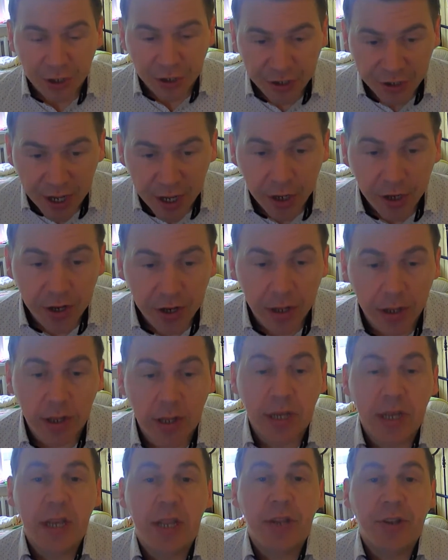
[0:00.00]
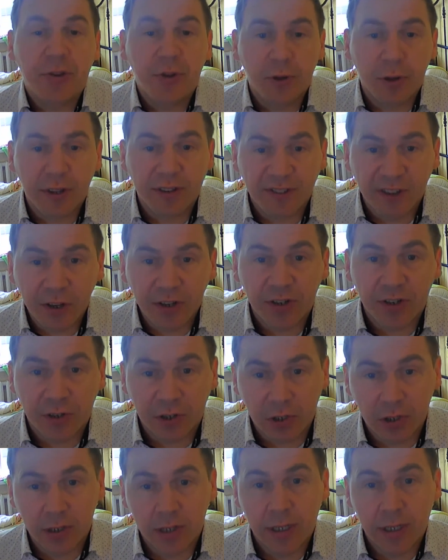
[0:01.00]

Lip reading: de- into the certain